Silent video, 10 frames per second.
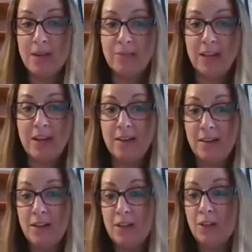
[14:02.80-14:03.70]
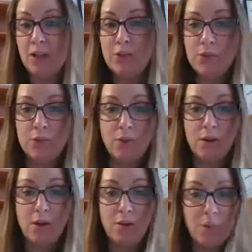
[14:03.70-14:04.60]
of like loose
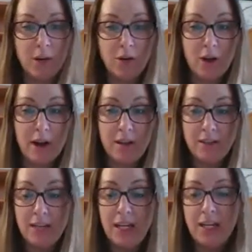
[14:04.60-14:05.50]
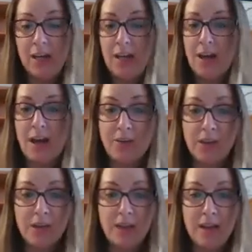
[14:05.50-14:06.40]
stool pretty chronically. I
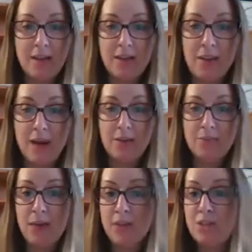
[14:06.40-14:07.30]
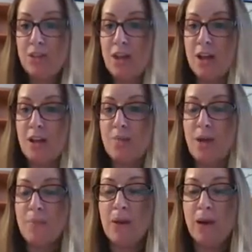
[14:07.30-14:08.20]
really like the BioSponge,
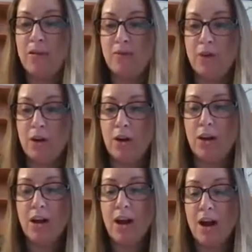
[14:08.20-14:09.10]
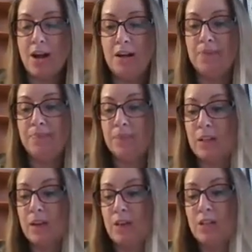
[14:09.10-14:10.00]
but for
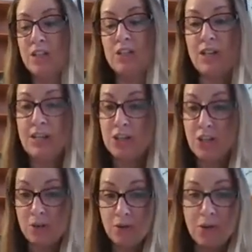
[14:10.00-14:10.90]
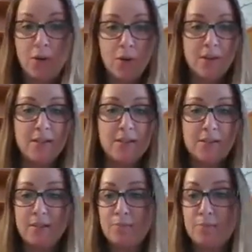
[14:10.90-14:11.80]
just in general
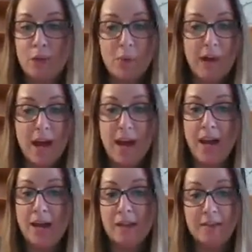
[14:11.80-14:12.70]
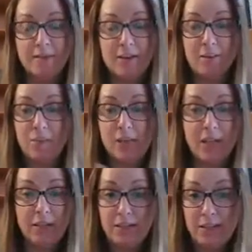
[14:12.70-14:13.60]
horse probiotic,
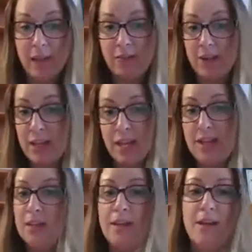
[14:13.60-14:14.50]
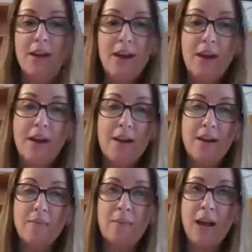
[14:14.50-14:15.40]
complete everything,
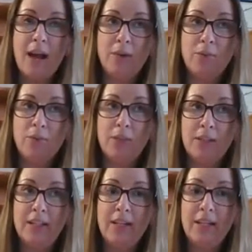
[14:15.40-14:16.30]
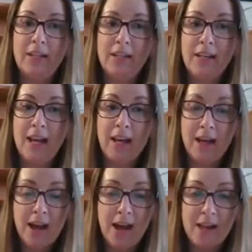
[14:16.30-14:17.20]
I really
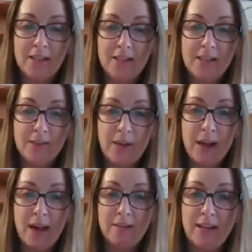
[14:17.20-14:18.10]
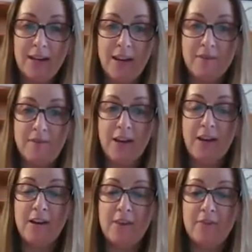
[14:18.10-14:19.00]
cannot speak highly enough
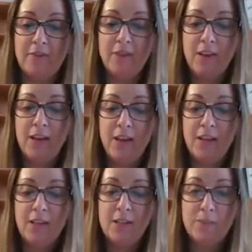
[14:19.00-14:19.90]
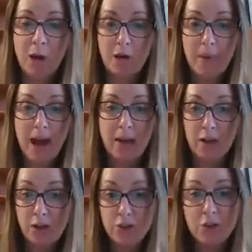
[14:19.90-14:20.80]
of Smart Pack
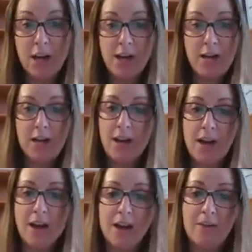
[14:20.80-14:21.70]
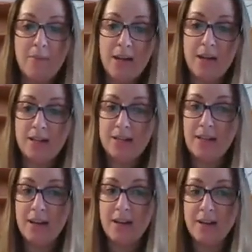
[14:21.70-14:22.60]
Ultra. It's
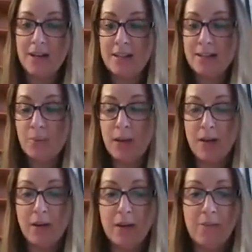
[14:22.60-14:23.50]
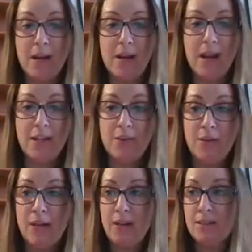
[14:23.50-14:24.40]
the brand I recommend, and you
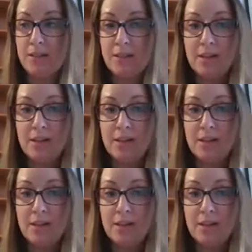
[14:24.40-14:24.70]
get